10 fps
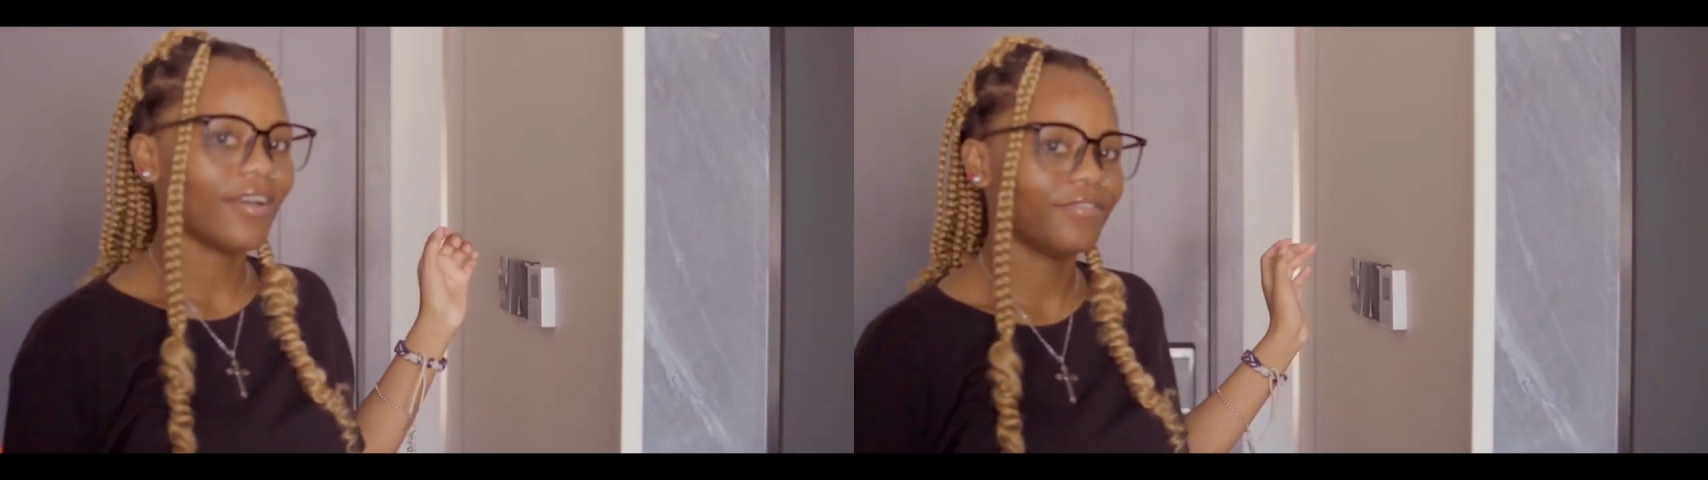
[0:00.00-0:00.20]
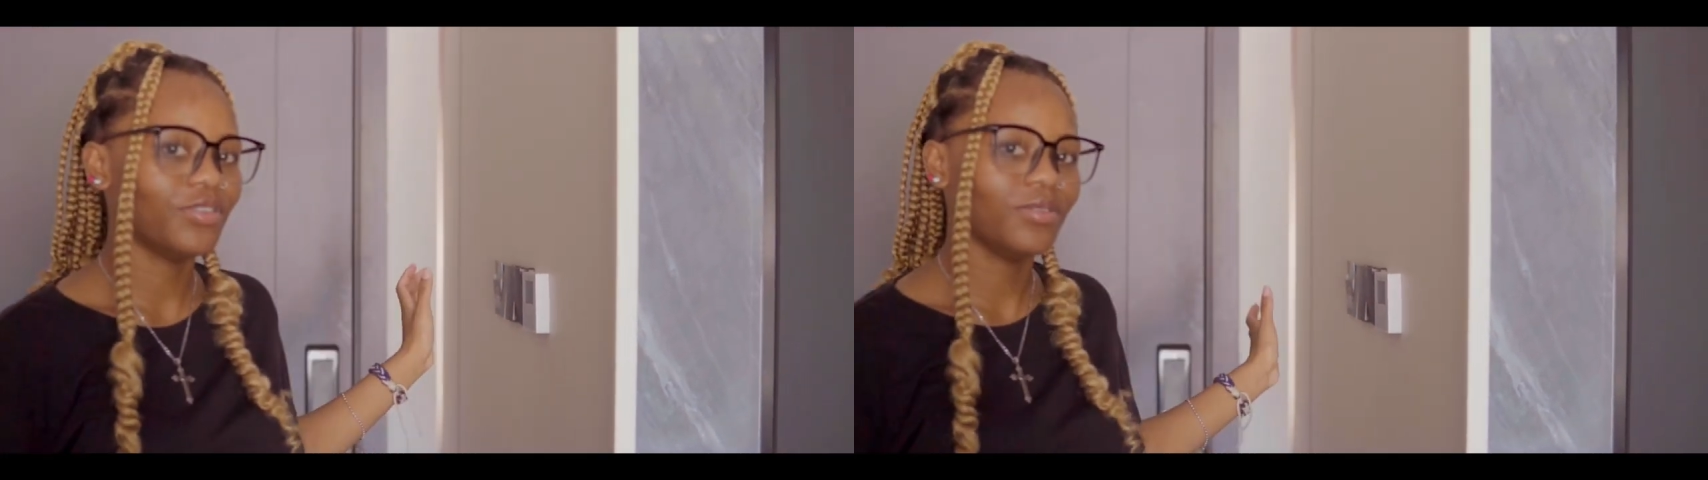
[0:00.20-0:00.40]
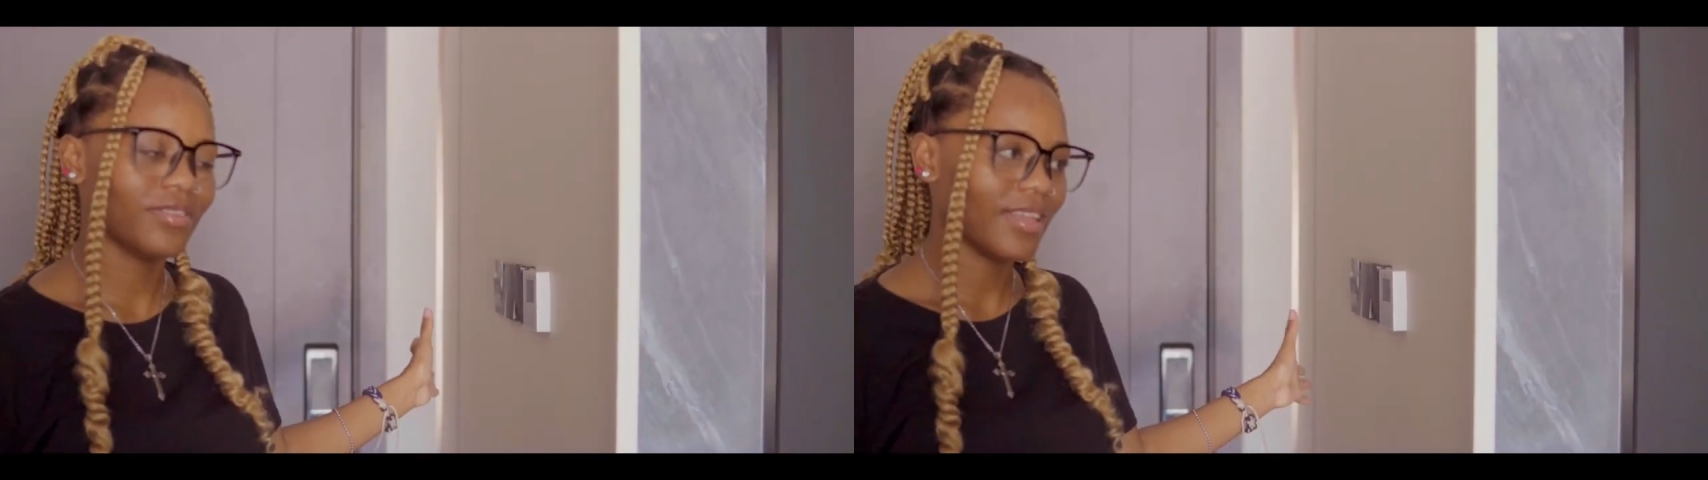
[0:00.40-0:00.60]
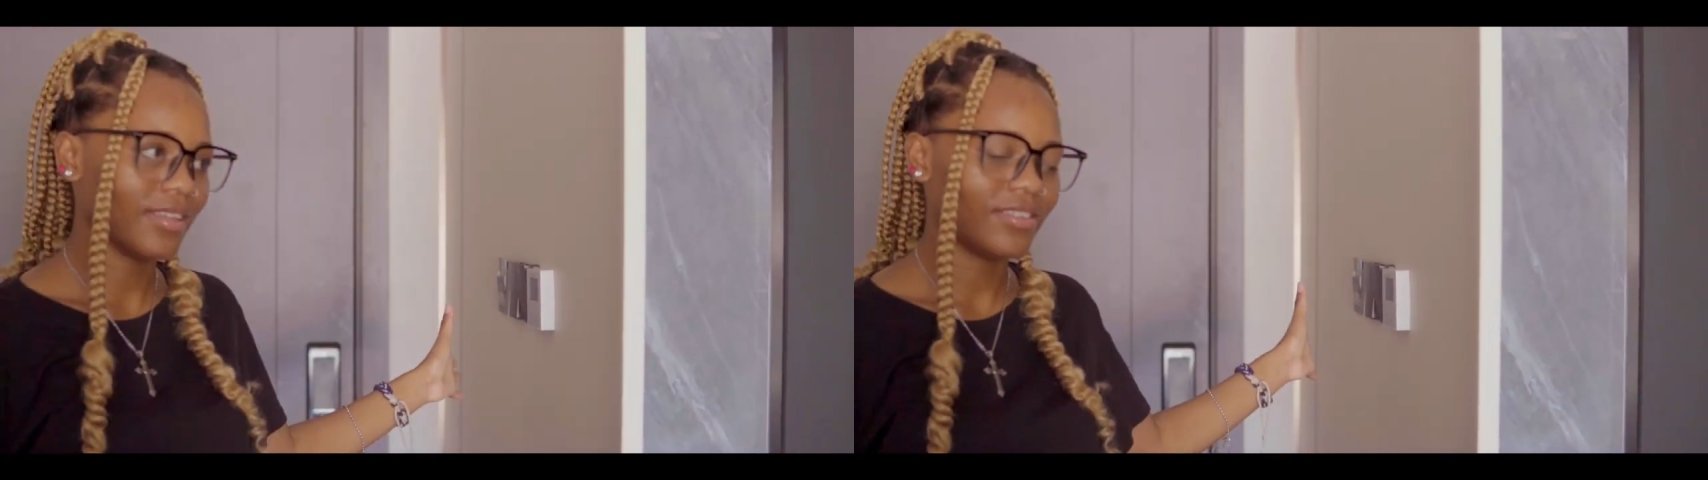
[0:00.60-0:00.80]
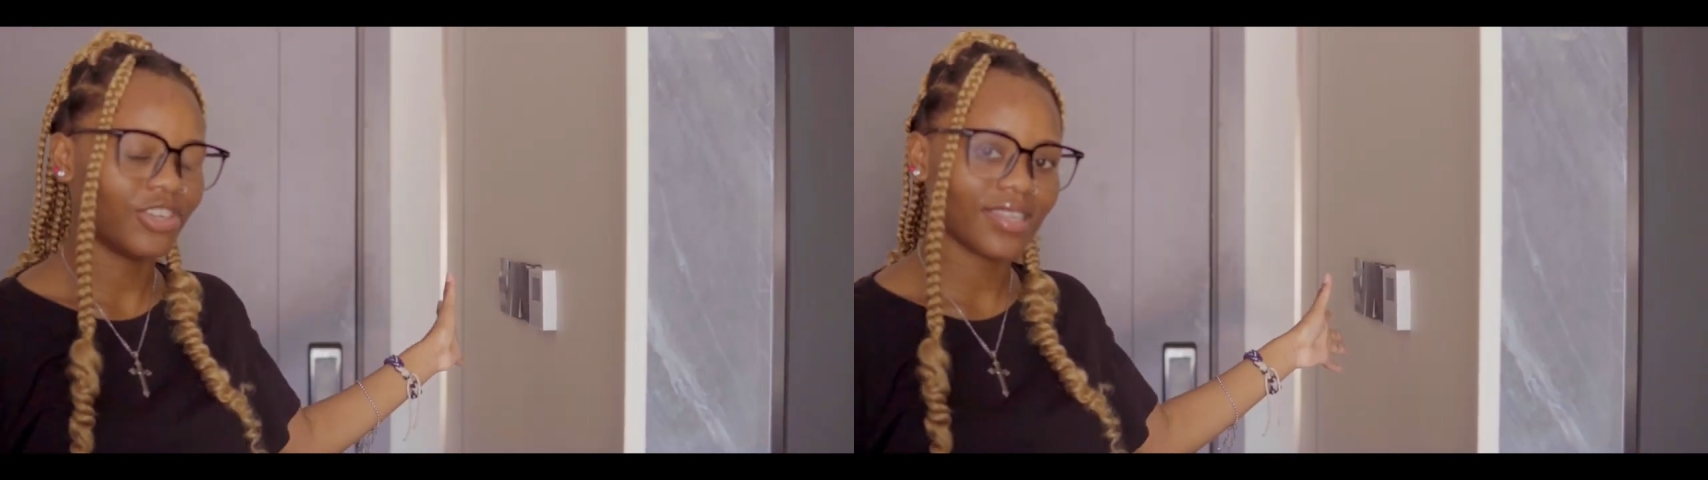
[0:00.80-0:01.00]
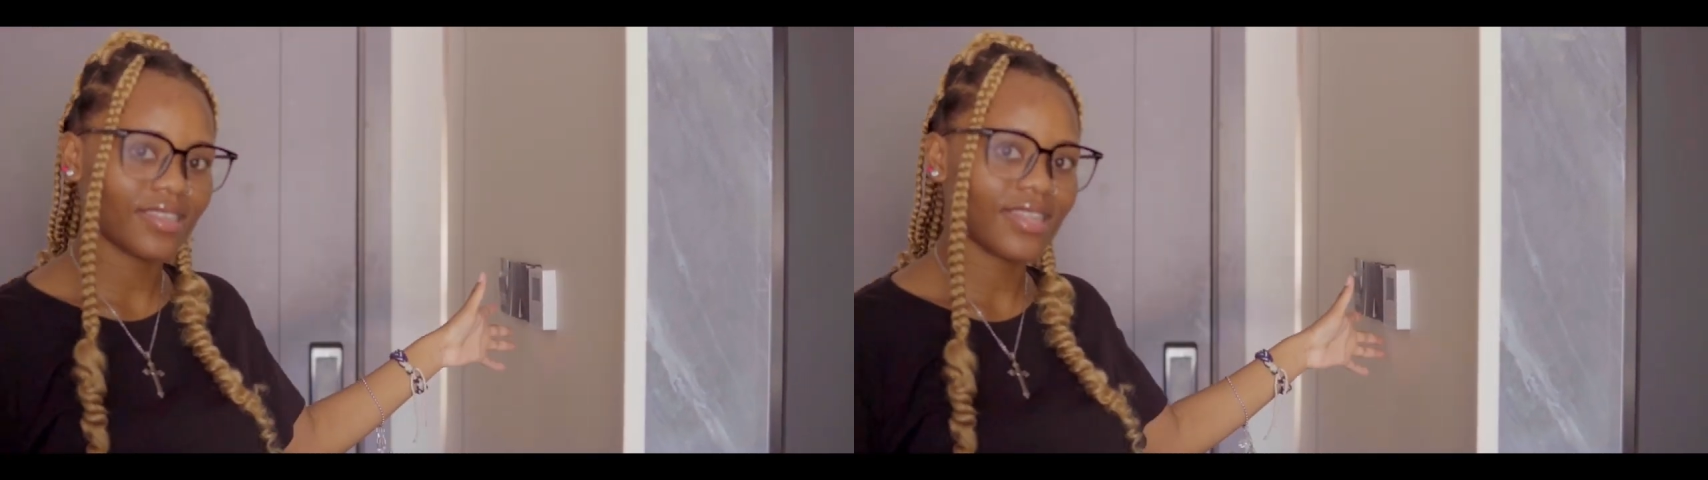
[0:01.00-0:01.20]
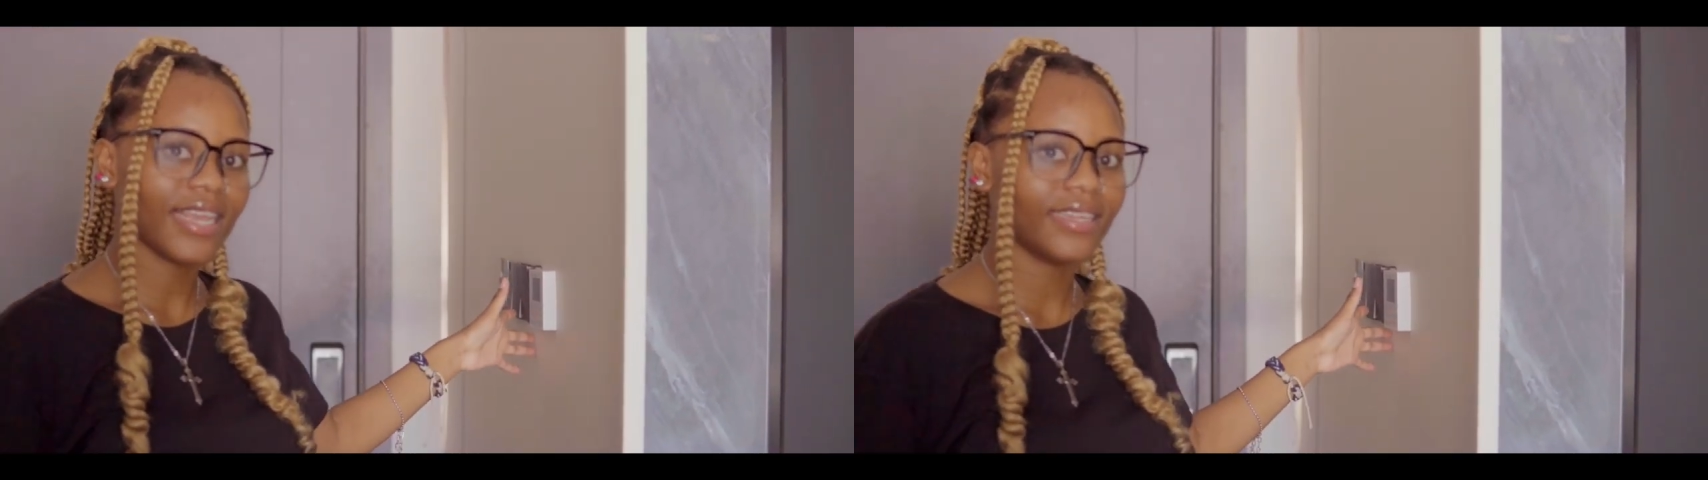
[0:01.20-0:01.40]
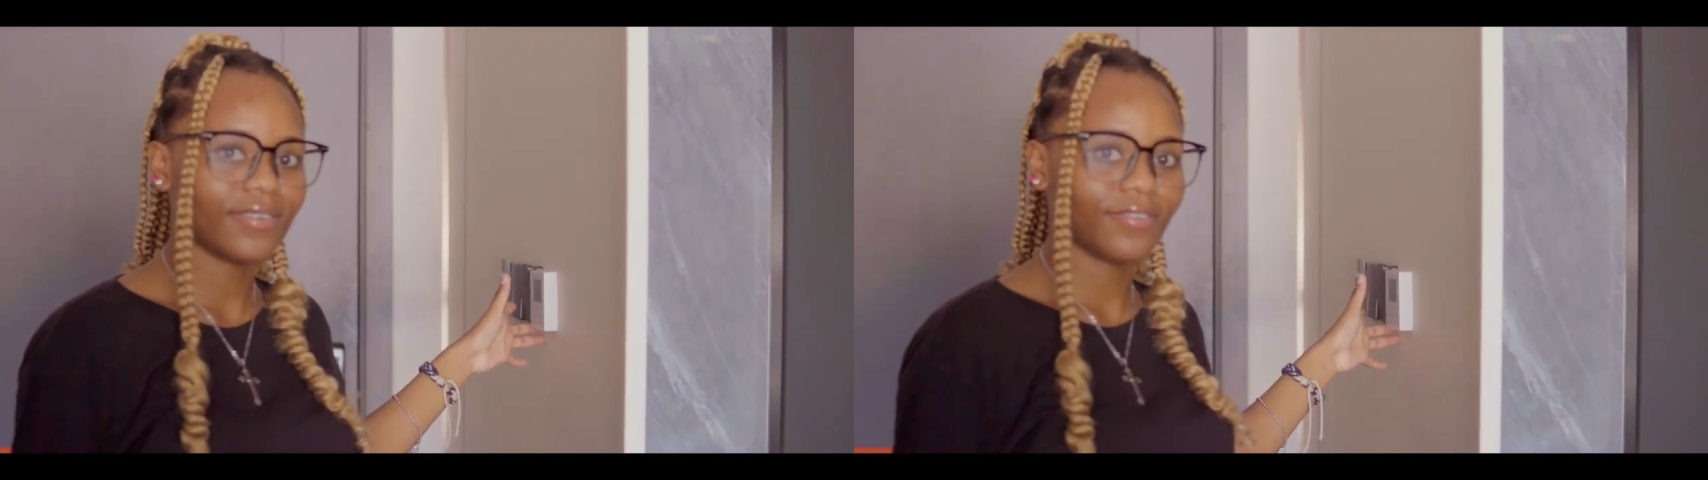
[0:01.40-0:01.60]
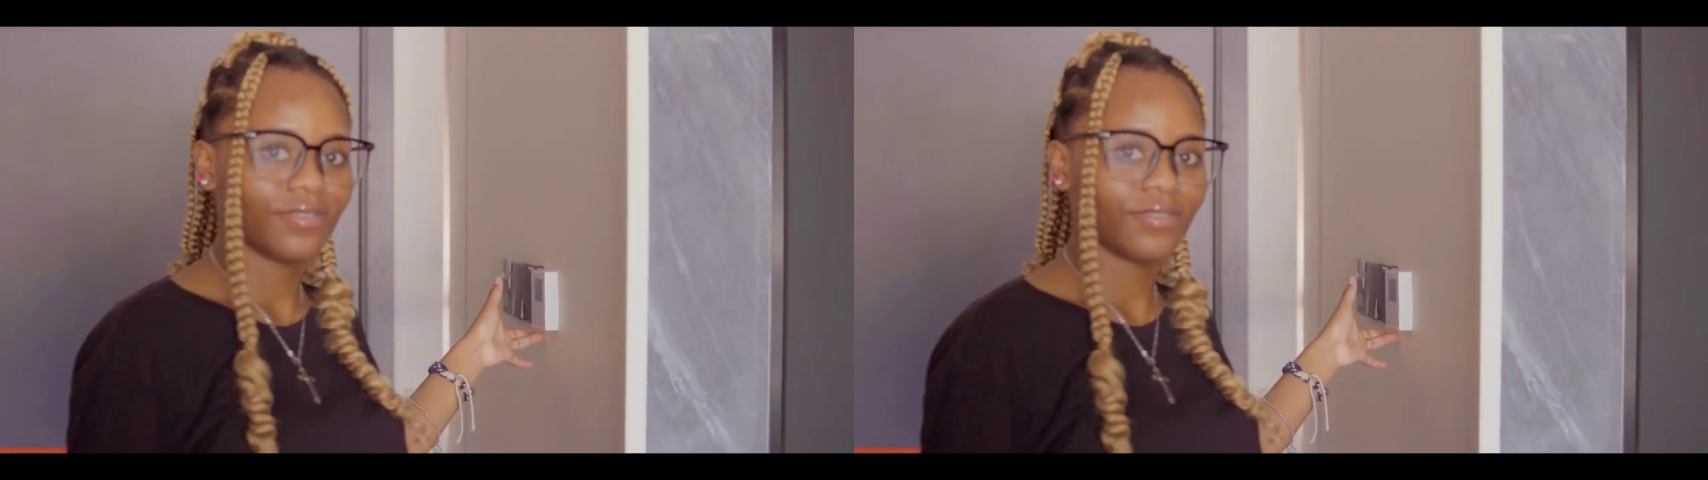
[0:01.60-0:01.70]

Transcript: have to use a translator